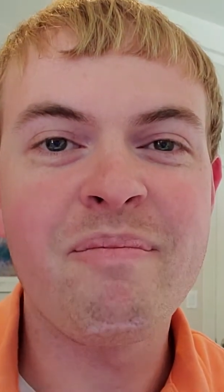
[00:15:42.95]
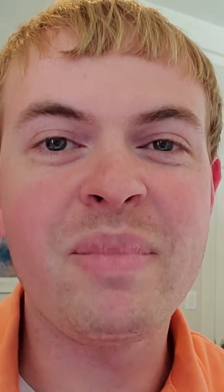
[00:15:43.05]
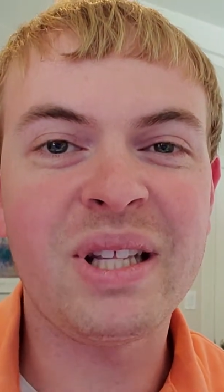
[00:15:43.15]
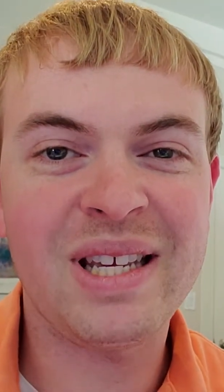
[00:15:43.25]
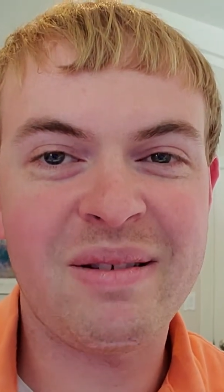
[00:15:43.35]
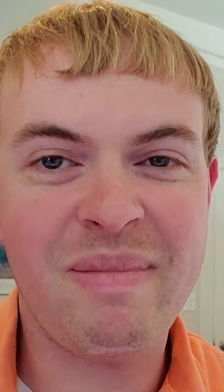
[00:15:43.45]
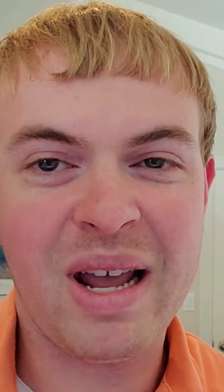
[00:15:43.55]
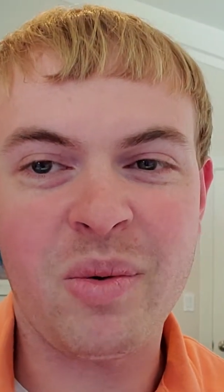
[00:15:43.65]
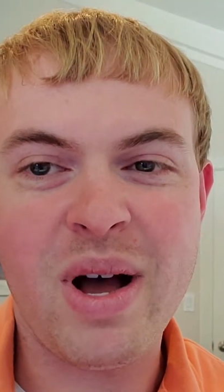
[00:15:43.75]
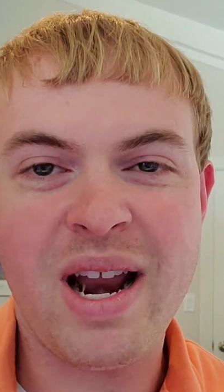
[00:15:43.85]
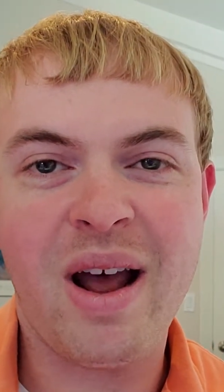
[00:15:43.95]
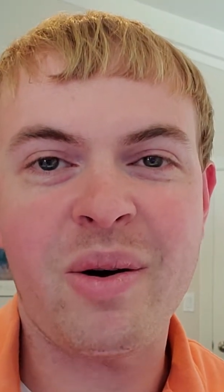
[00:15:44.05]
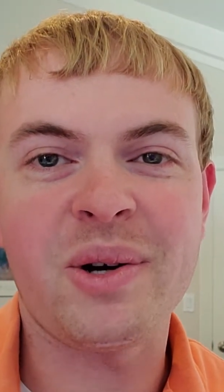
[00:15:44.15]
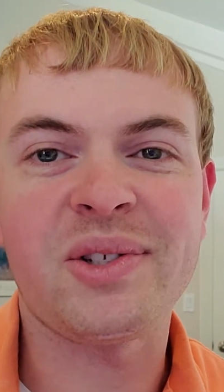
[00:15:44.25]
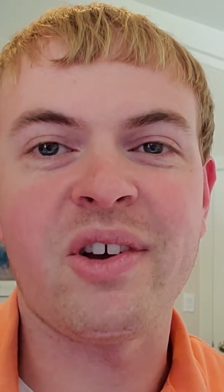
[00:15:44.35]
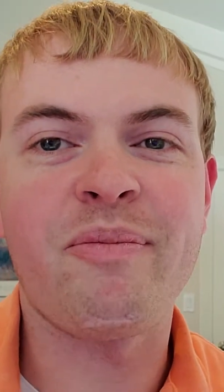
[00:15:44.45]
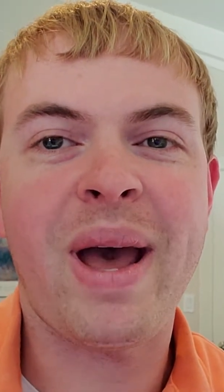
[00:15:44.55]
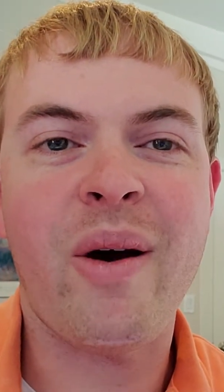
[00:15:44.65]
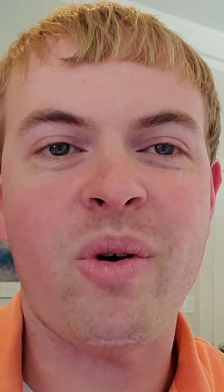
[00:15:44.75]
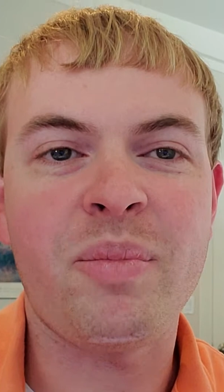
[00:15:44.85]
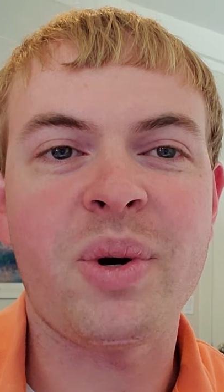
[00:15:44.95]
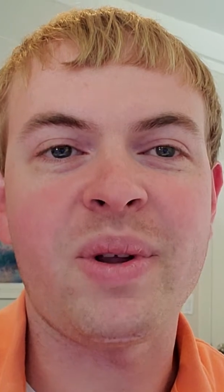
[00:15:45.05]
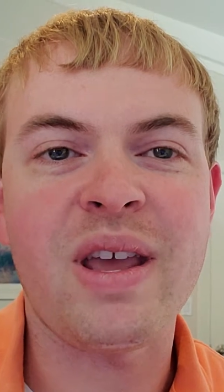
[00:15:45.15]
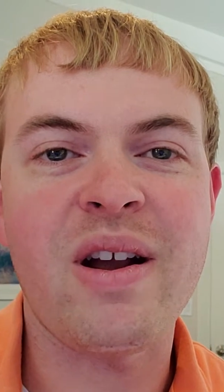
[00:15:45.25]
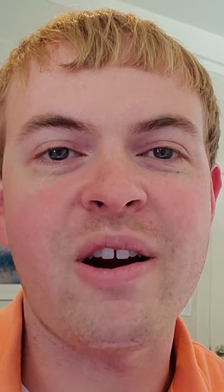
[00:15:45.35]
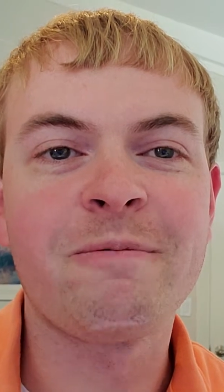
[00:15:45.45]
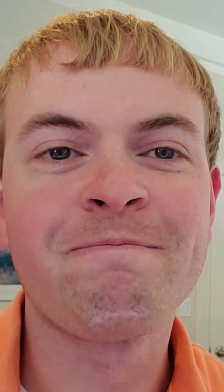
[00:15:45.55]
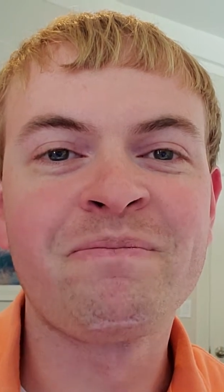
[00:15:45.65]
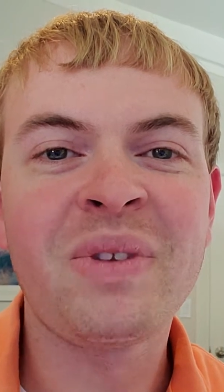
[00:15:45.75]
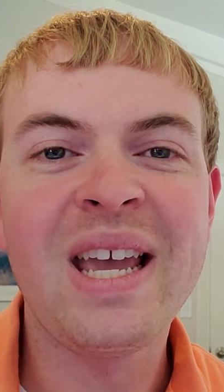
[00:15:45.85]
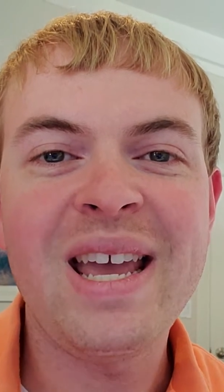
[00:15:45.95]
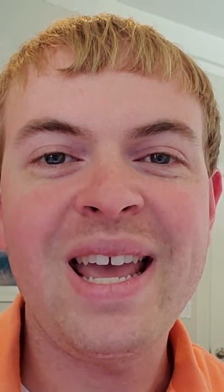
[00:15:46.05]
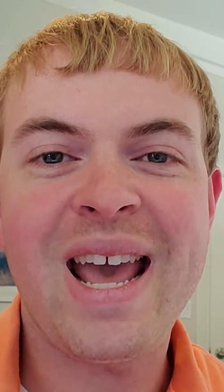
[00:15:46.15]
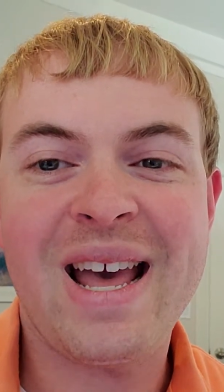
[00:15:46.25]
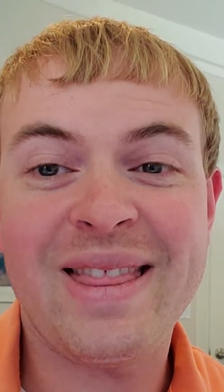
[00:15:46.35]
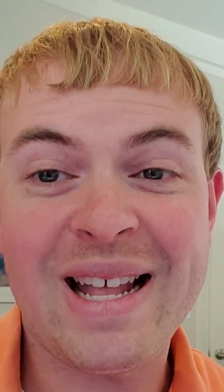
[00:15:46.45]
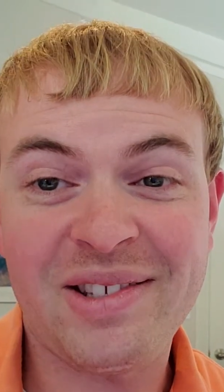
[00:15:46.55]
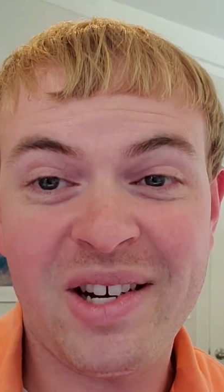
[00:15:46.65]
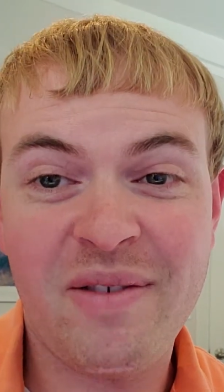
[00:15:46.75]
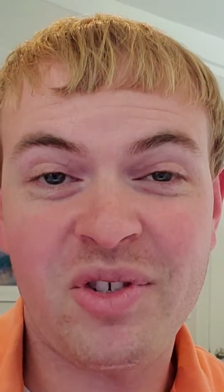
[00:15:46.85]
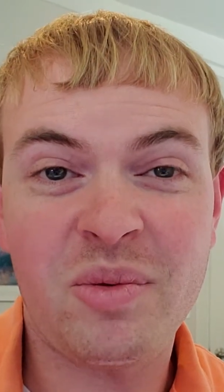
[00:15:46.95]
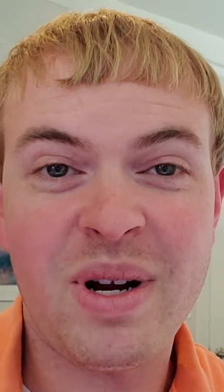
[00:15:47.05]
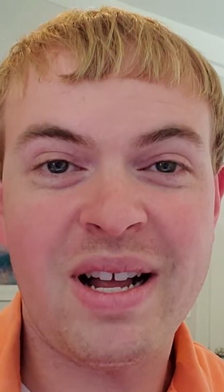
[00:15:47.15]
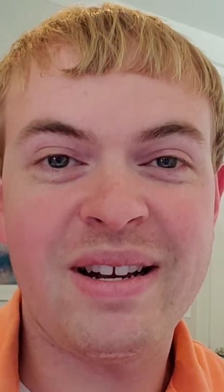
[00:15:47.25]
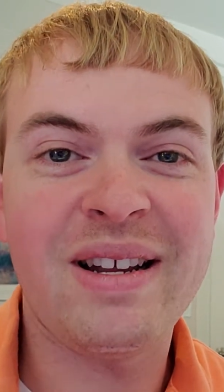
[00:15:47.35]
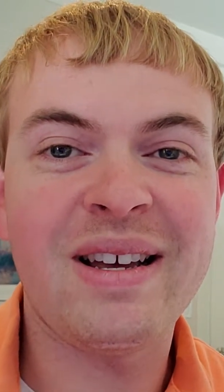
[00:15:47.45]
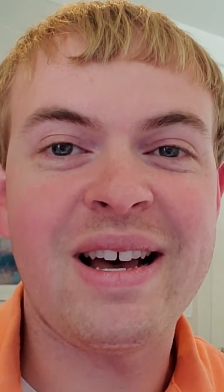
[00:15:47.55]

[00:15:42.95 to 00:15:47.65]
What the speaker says: million megawatt hours of power per year. And that's enough to run